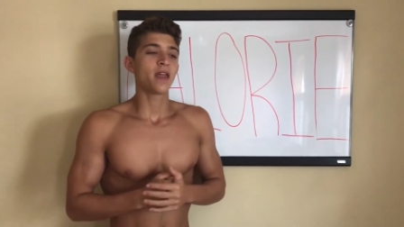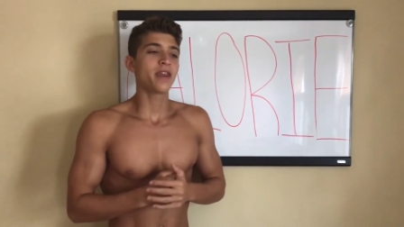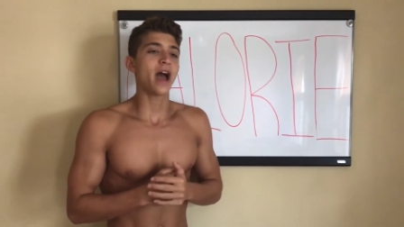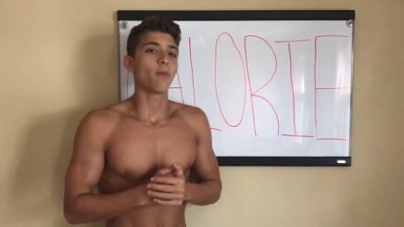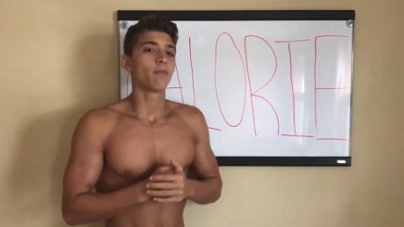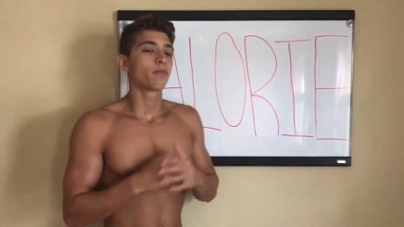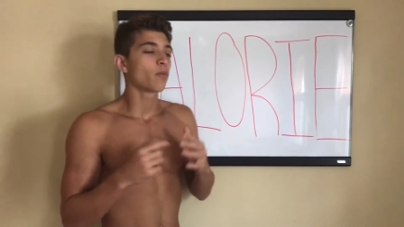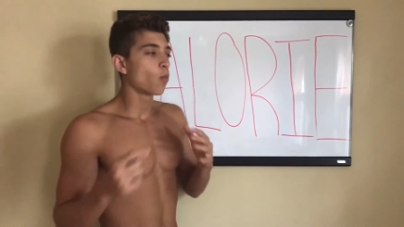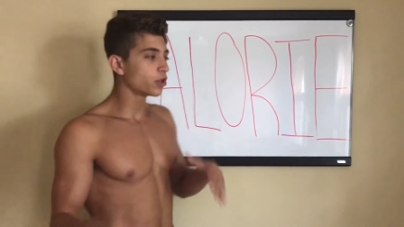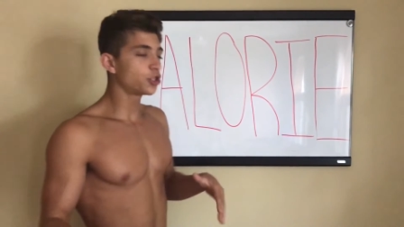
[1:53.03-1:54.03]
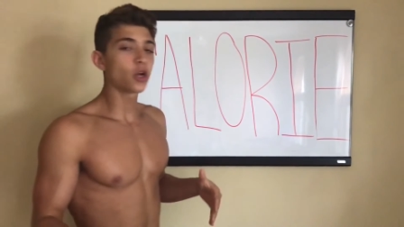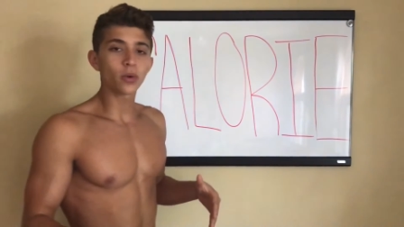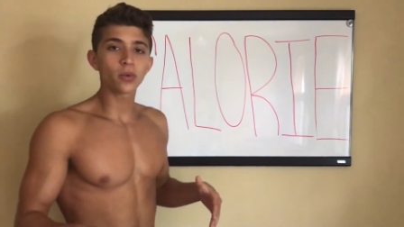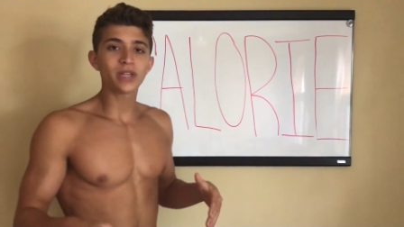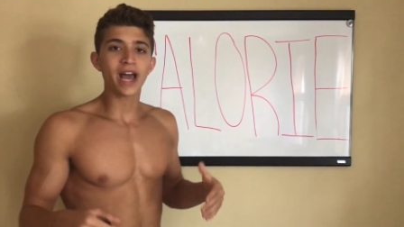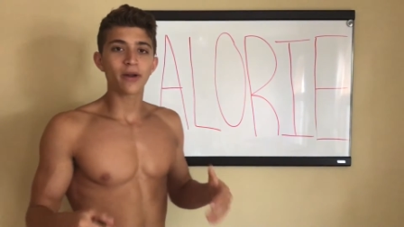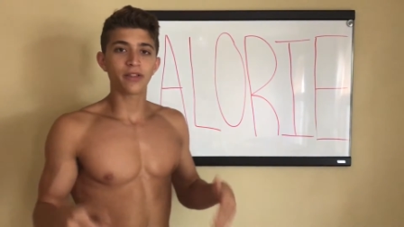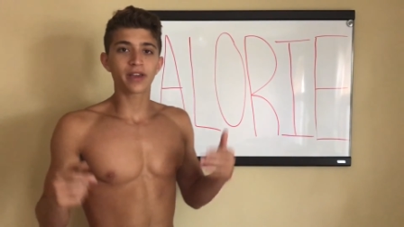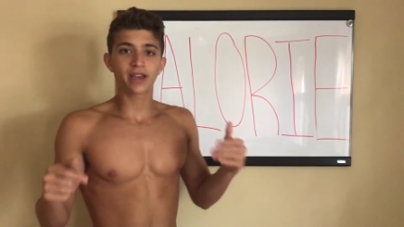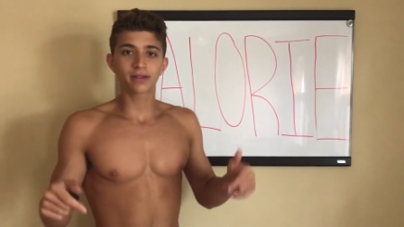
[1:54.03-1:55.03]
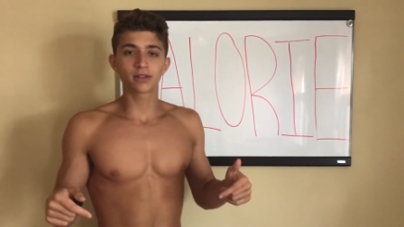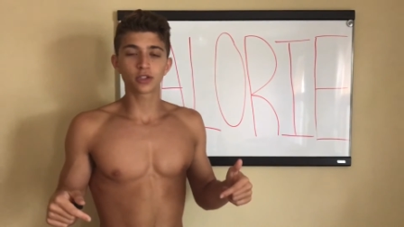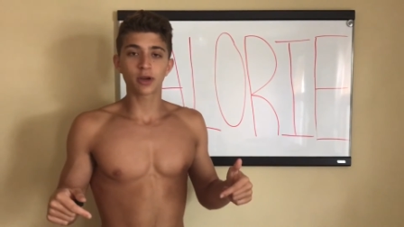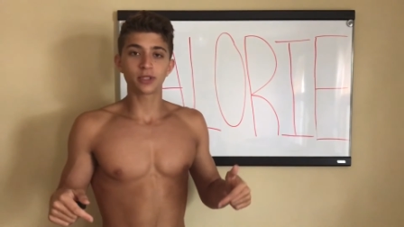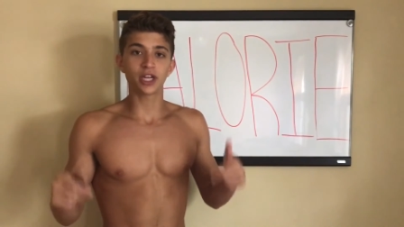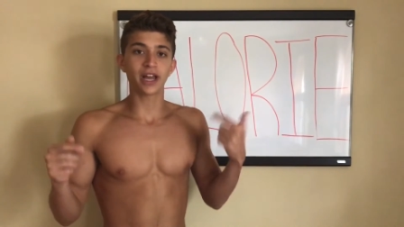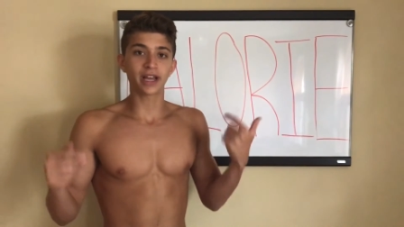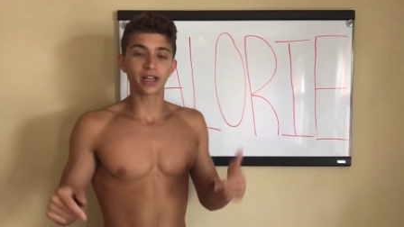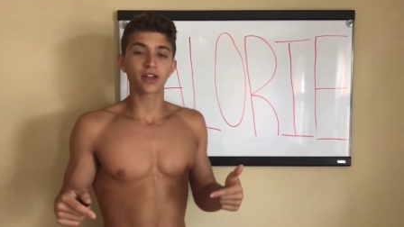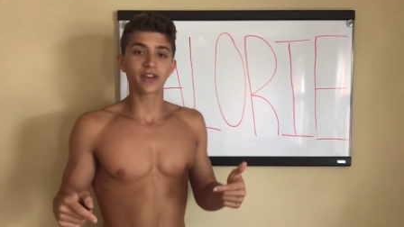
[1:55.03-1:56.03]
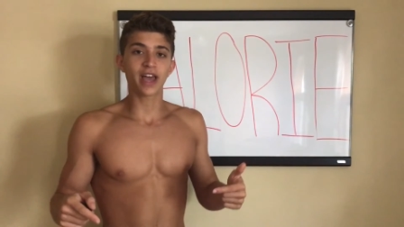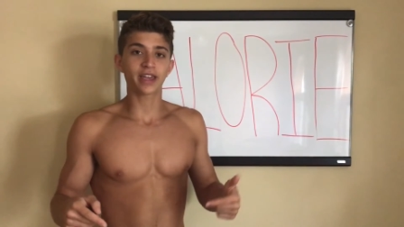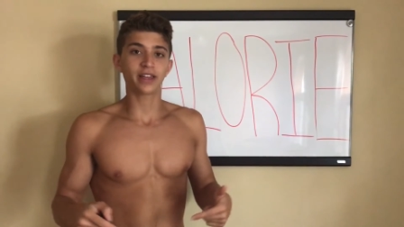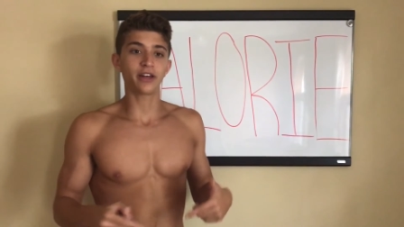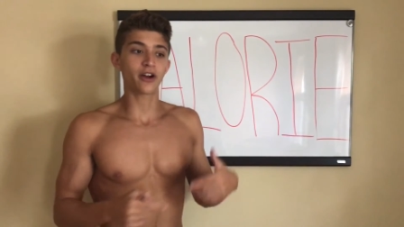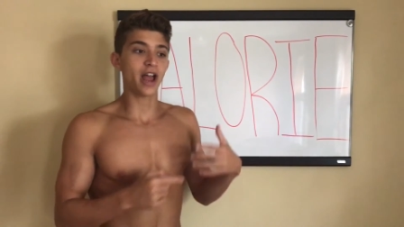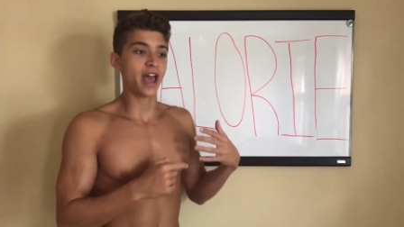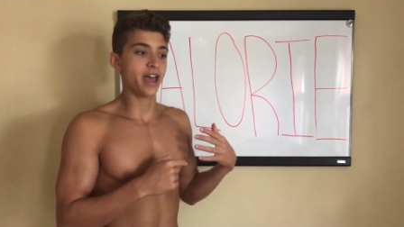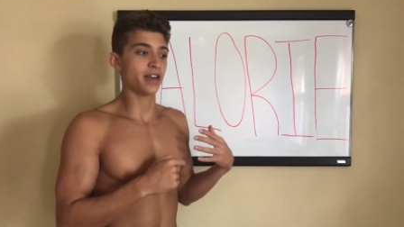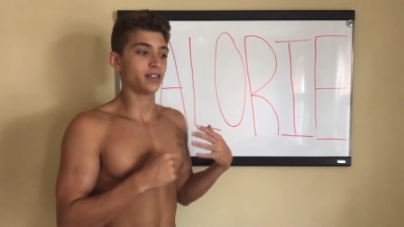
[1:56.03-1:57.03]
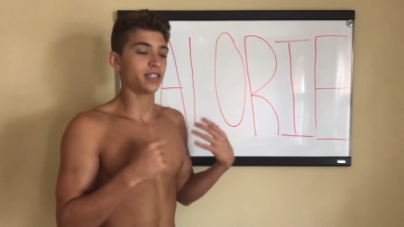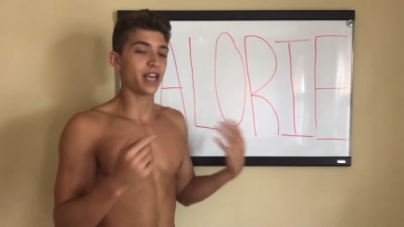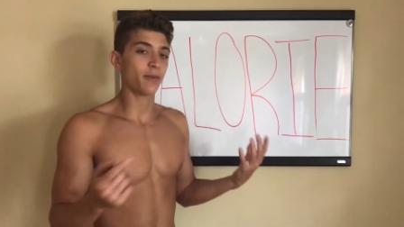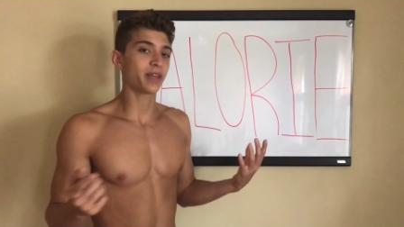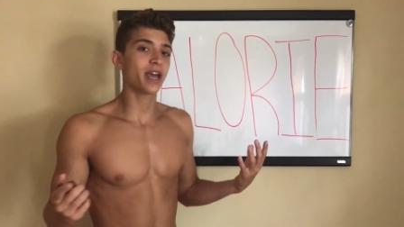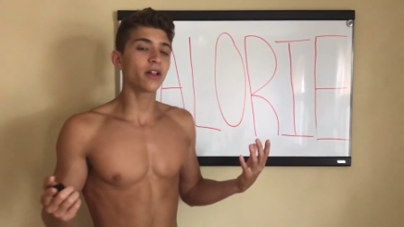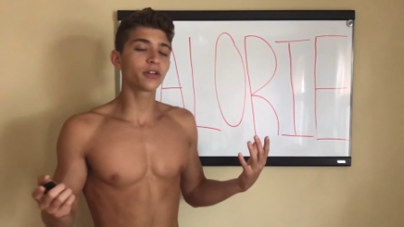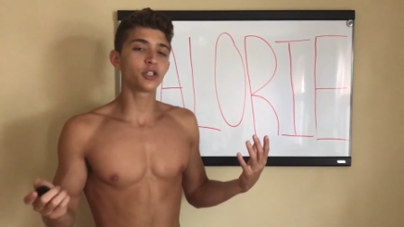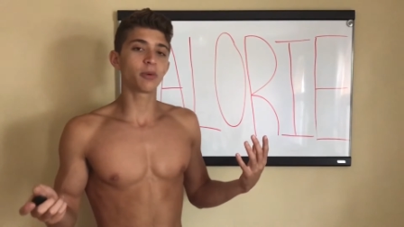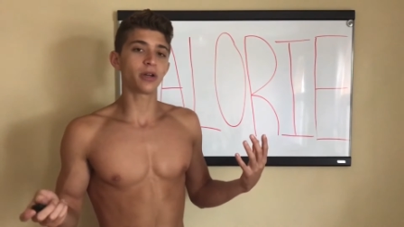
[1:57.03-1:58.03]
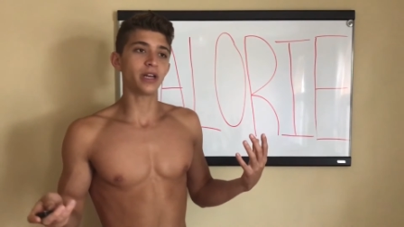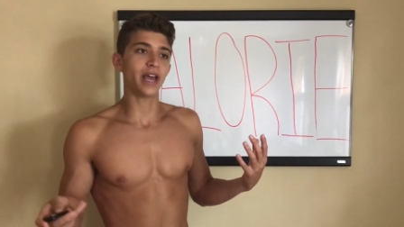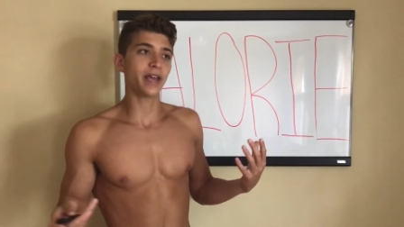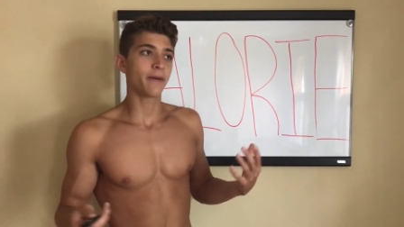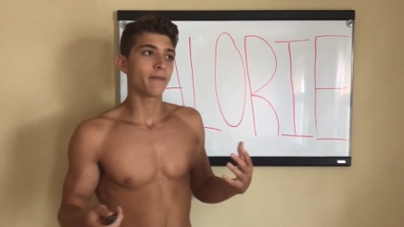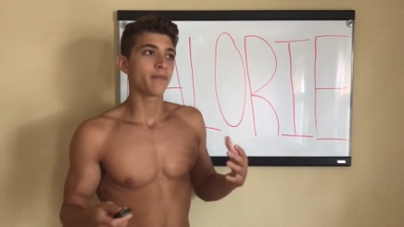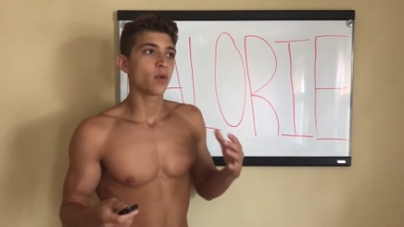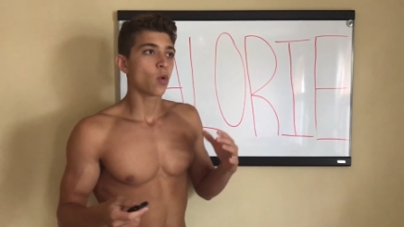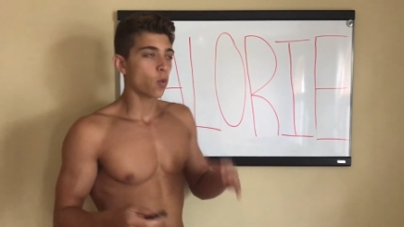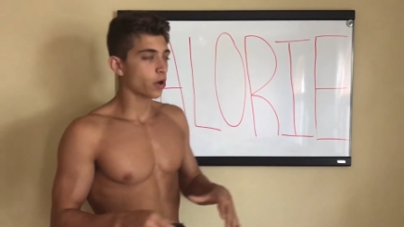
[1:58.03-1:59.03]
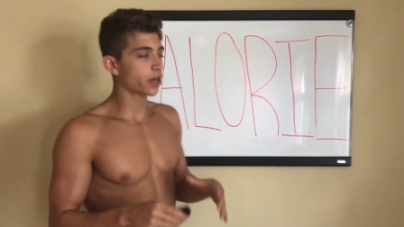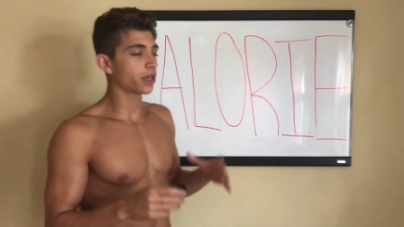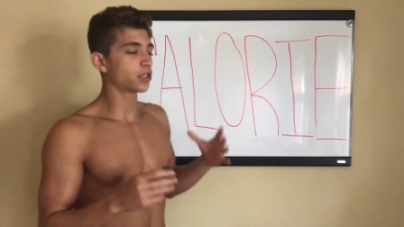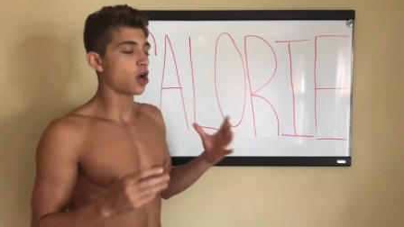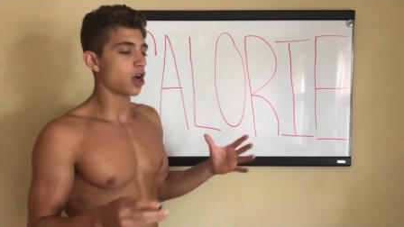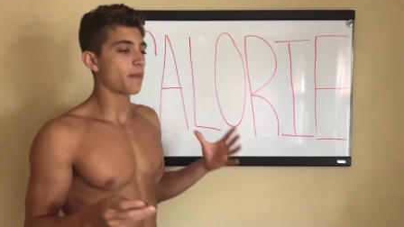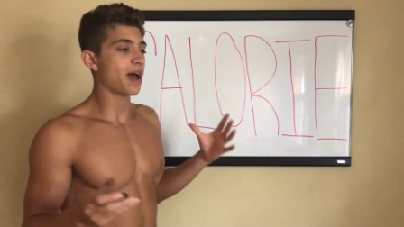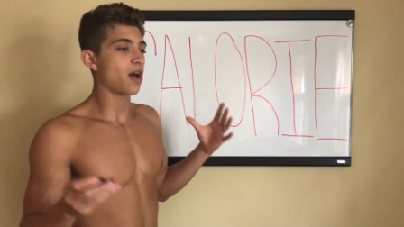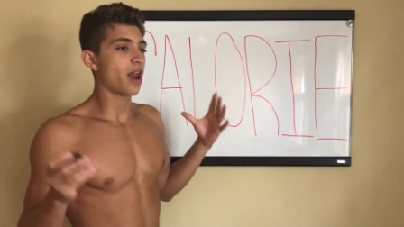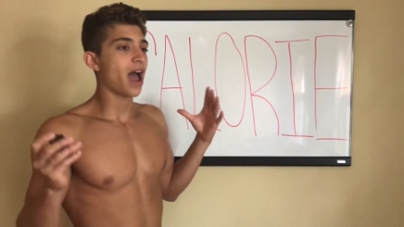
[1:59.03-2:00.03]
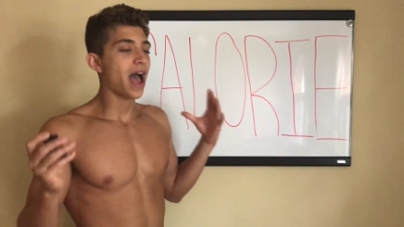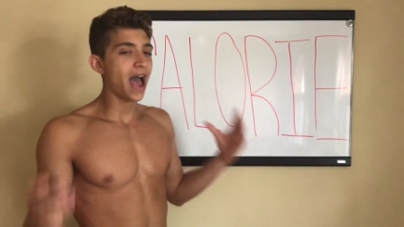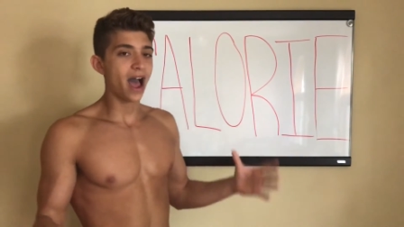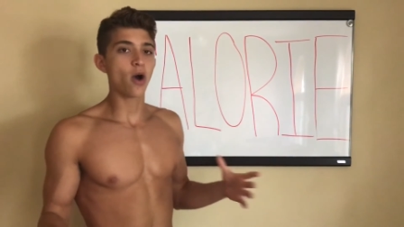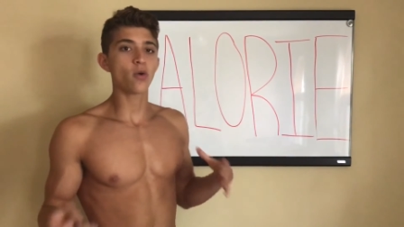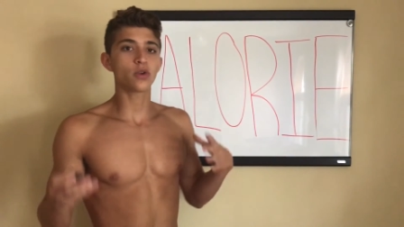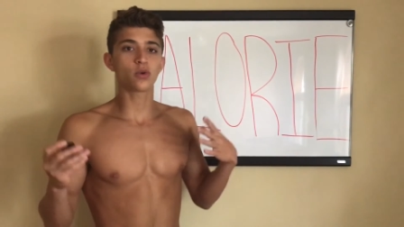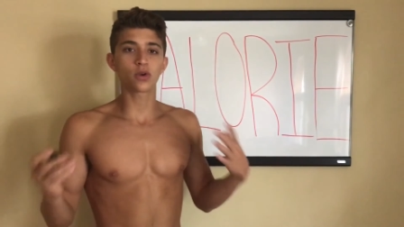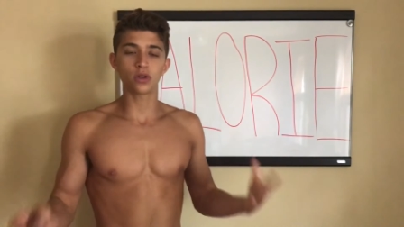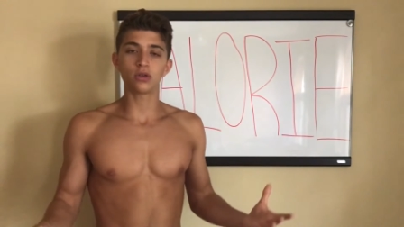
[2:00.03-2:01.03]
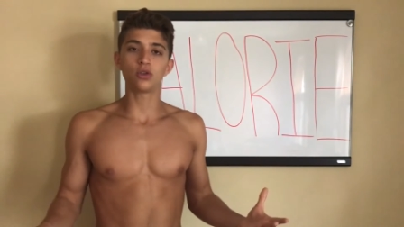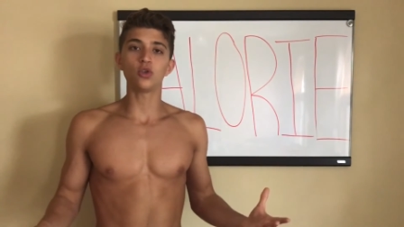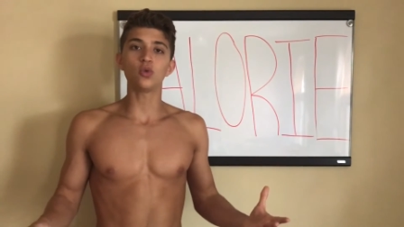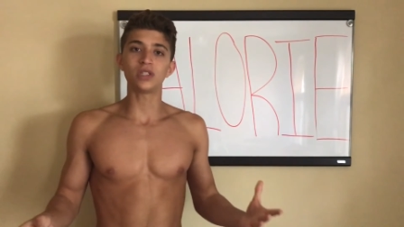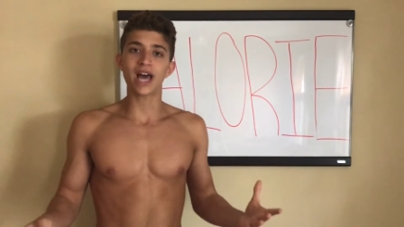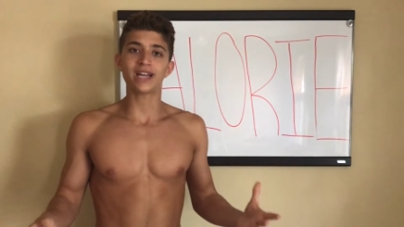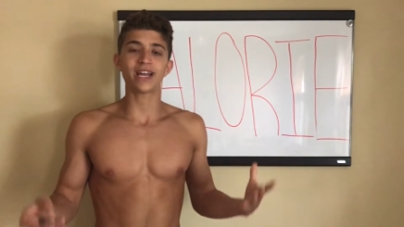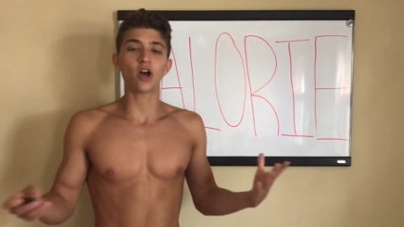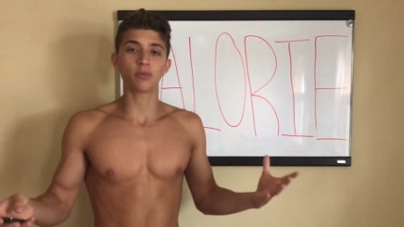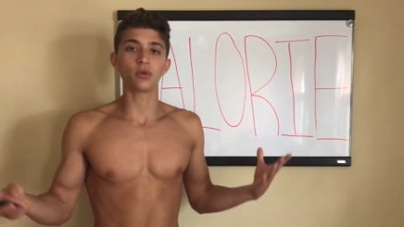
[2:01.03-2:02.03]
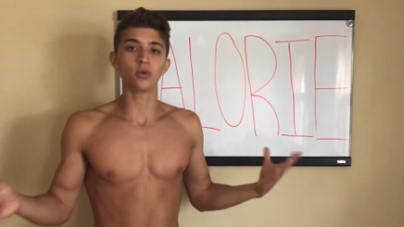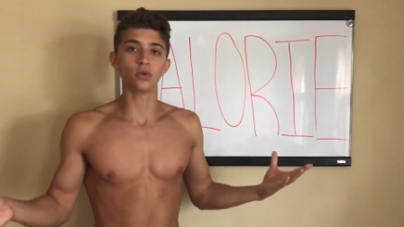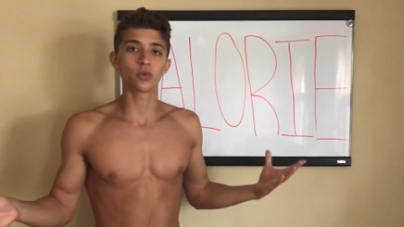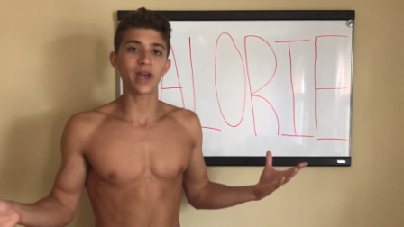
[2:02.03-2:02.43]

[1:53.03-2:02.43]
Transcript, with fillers: Now, once you go down in the description and click on the calculator and see how many calories you burn a day, we're going to talk about how you could use that to help you lose